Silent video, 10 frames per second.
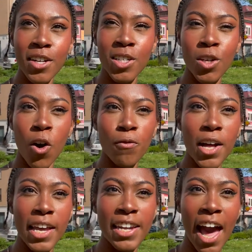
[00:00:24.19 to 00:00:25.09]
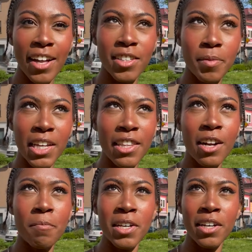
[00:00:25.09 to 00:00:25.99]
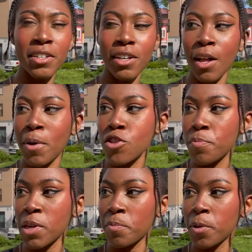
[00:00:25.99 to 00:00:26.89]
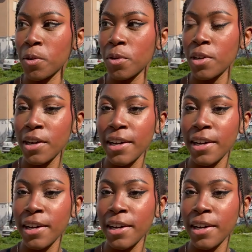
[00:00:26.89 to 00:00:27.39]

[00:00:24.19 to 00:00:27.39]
so hopefully I can add something in there because a bunch of people